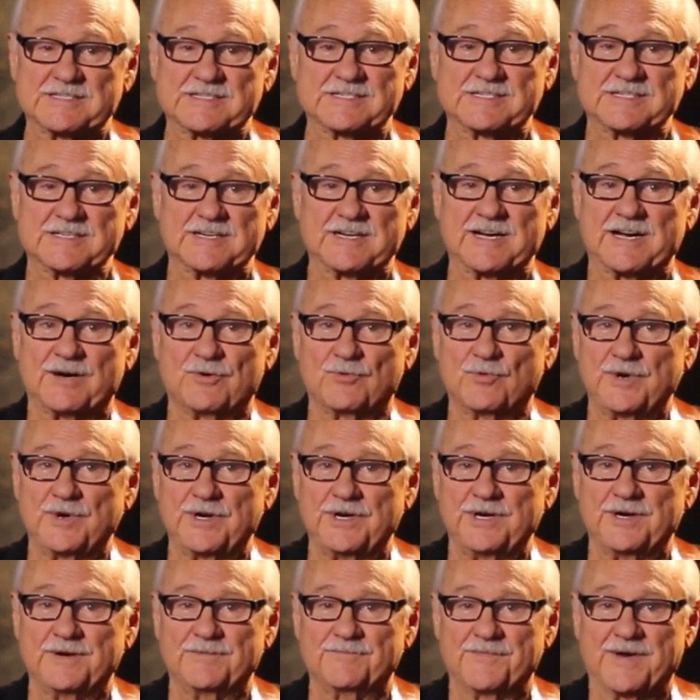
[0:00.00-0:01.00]
how
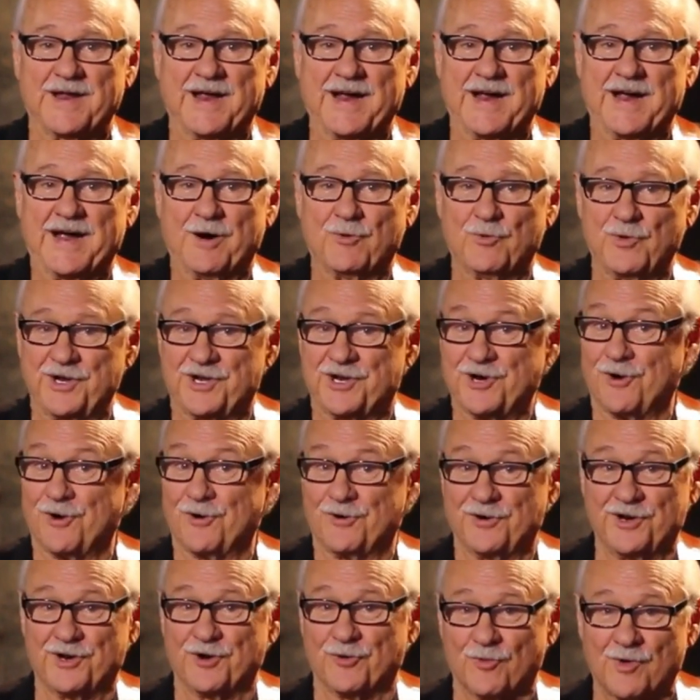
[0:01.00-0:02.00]
we
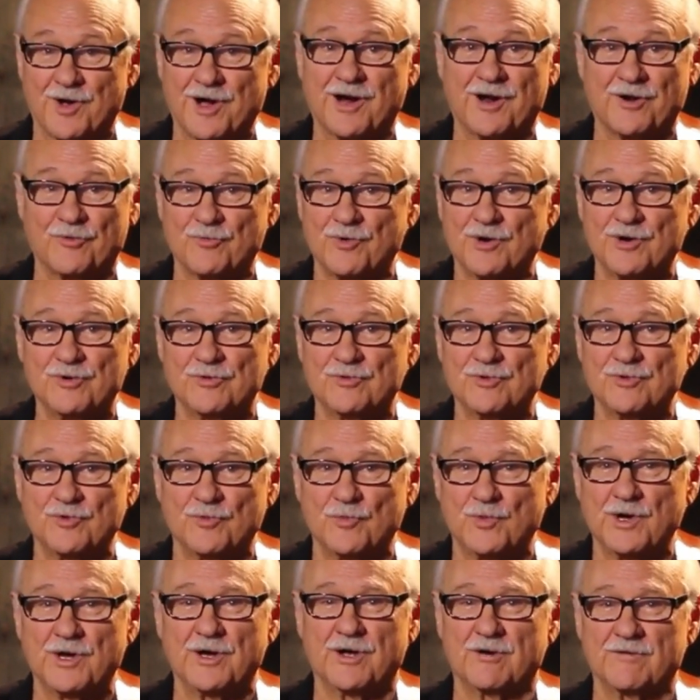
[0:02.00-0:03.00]
turned into rock and roll,
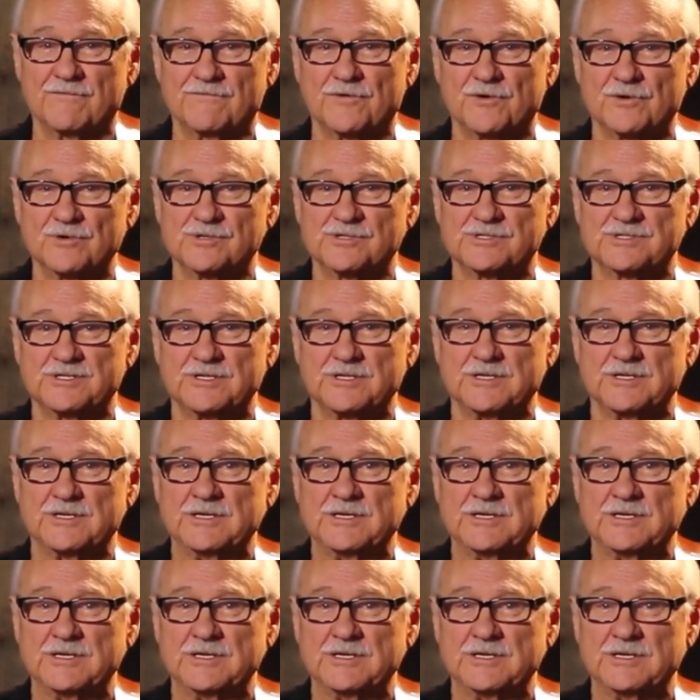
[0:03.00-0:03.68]
and we got our first